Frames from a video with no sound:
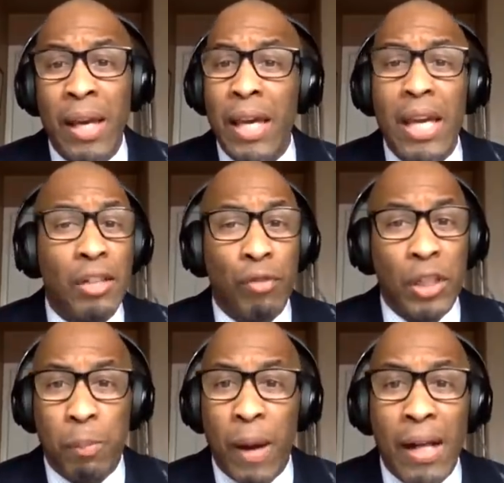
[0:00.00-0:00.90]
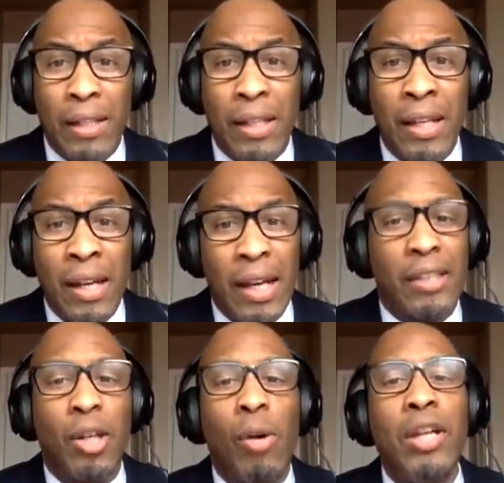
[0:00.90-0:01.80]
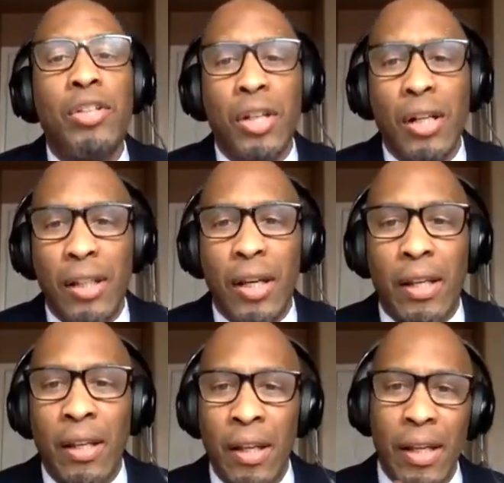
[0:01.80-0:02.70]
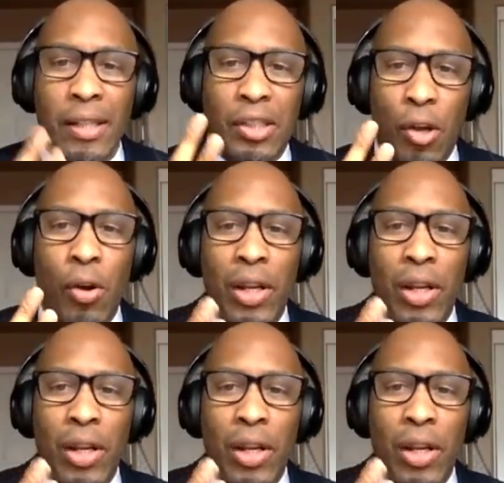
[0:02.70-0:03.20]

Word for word: He has responded, and so he should get his third